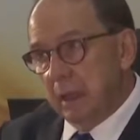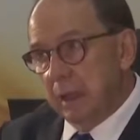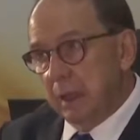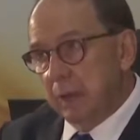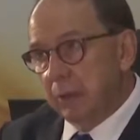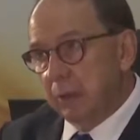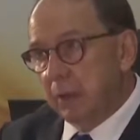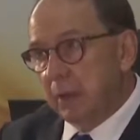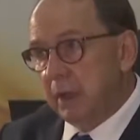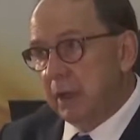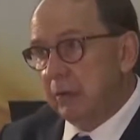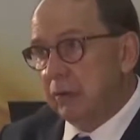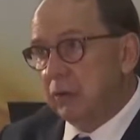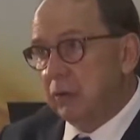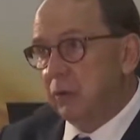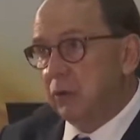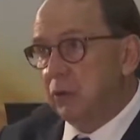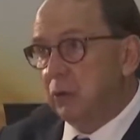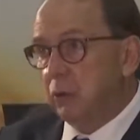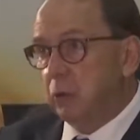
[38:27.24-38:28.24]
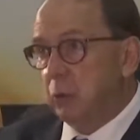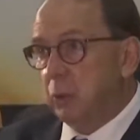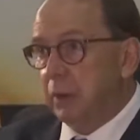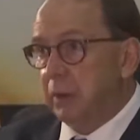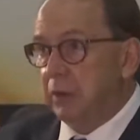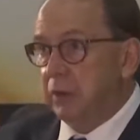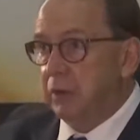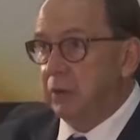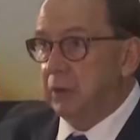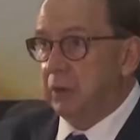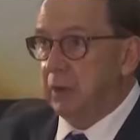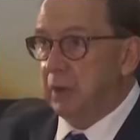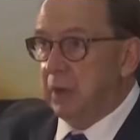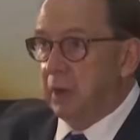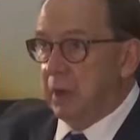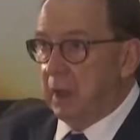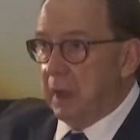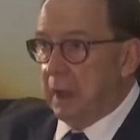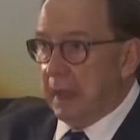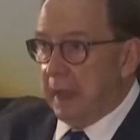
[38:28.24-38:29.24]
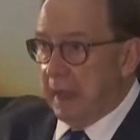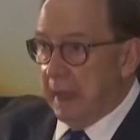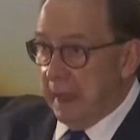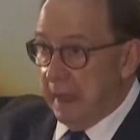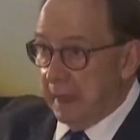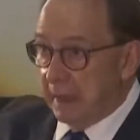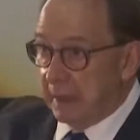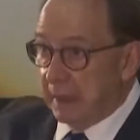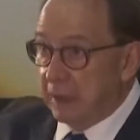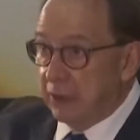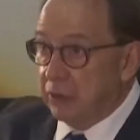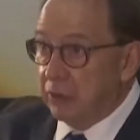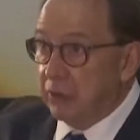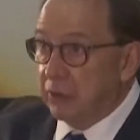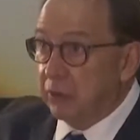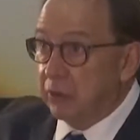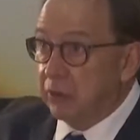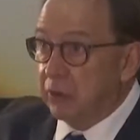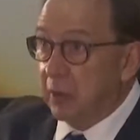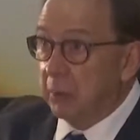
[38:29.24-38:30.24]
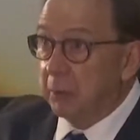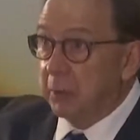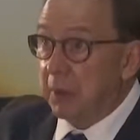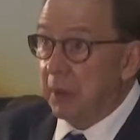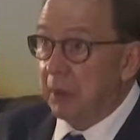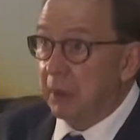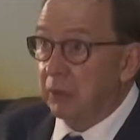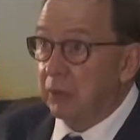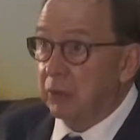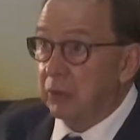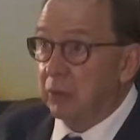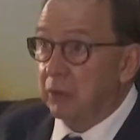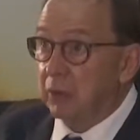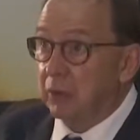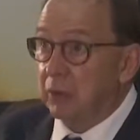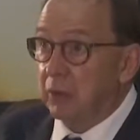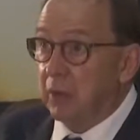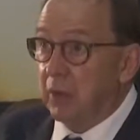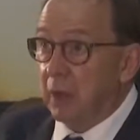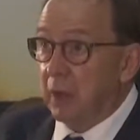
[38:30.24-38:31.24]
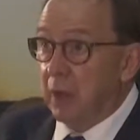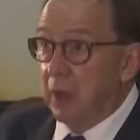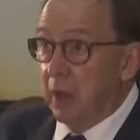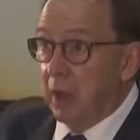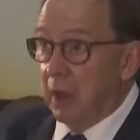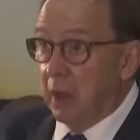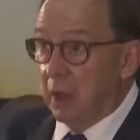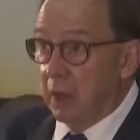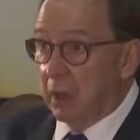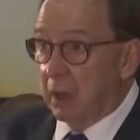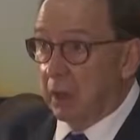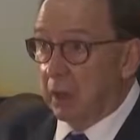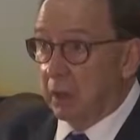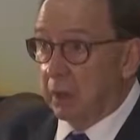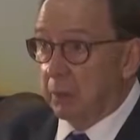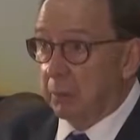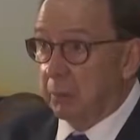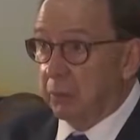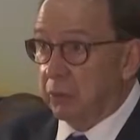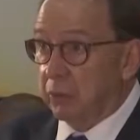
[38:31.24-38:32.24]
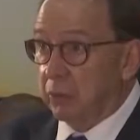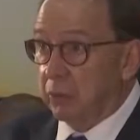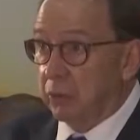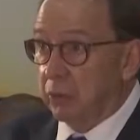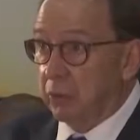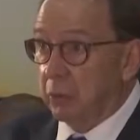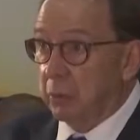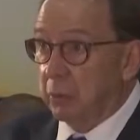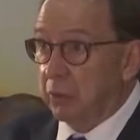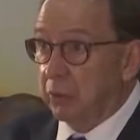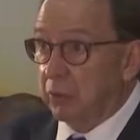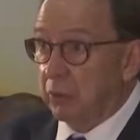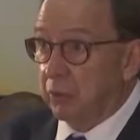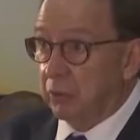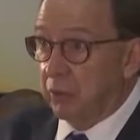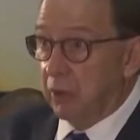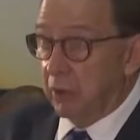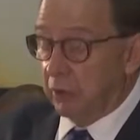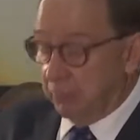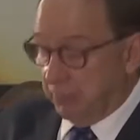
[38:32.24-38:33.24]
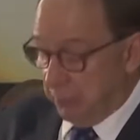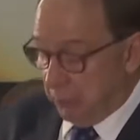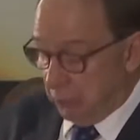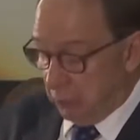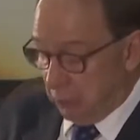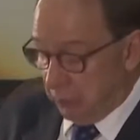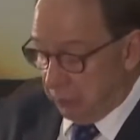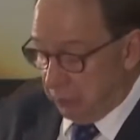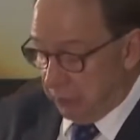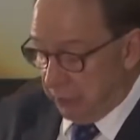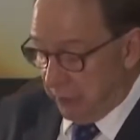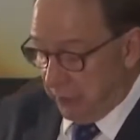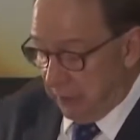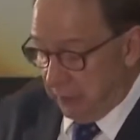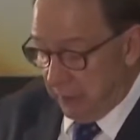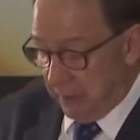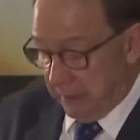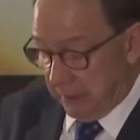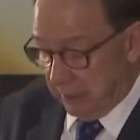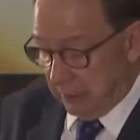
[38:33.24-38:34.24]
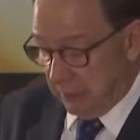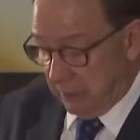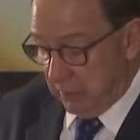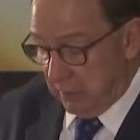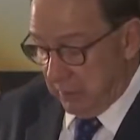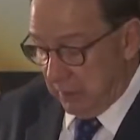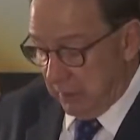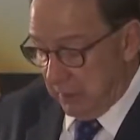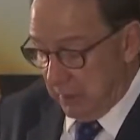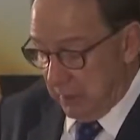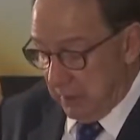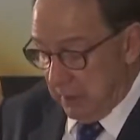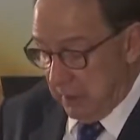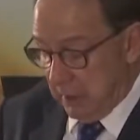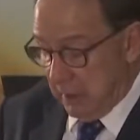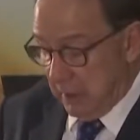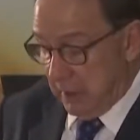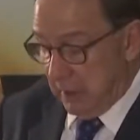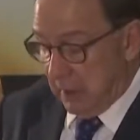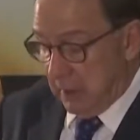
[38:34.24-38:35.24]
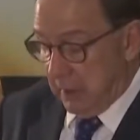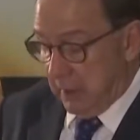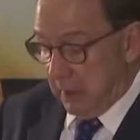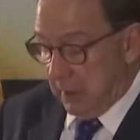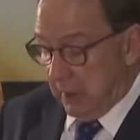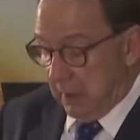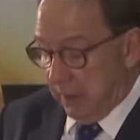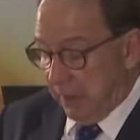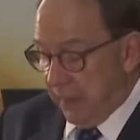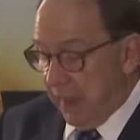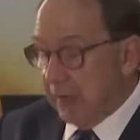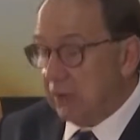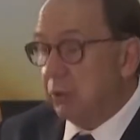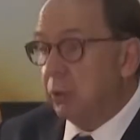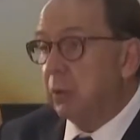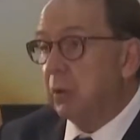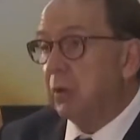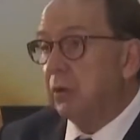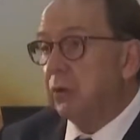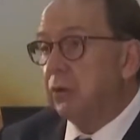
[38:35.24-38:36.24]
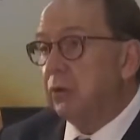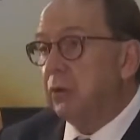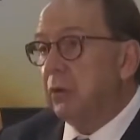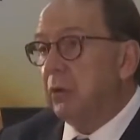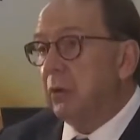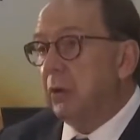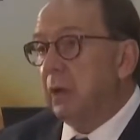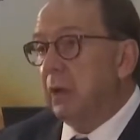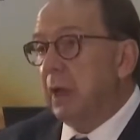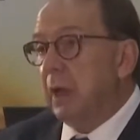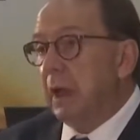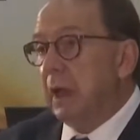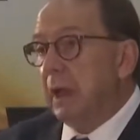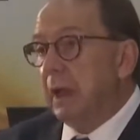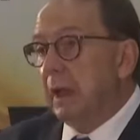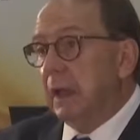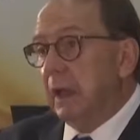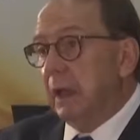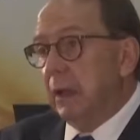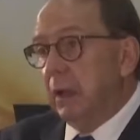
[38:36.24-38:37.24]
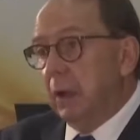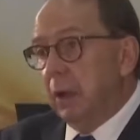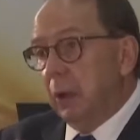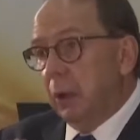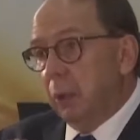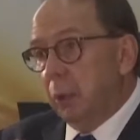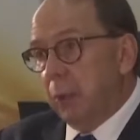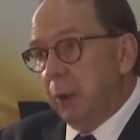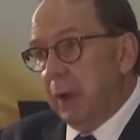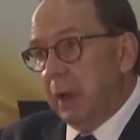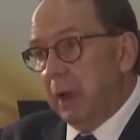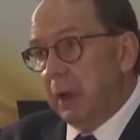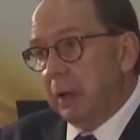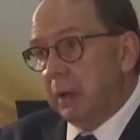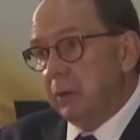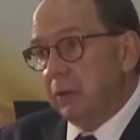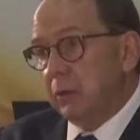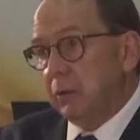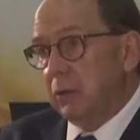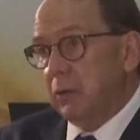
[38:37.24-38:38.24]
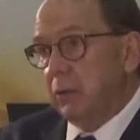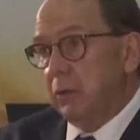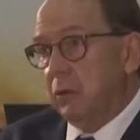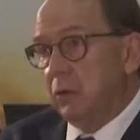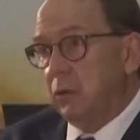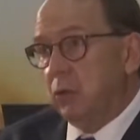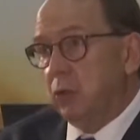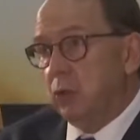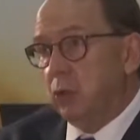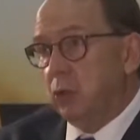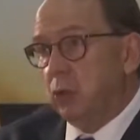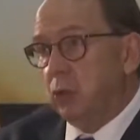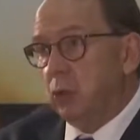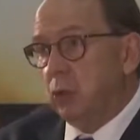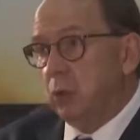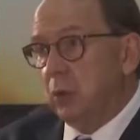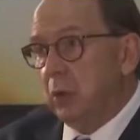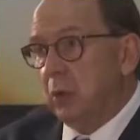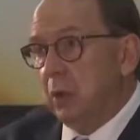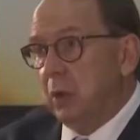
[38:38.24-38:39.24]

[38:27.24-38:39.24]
in relation to which, at least in some cases, Mr. Zuma's involvement was direct, that was arranged to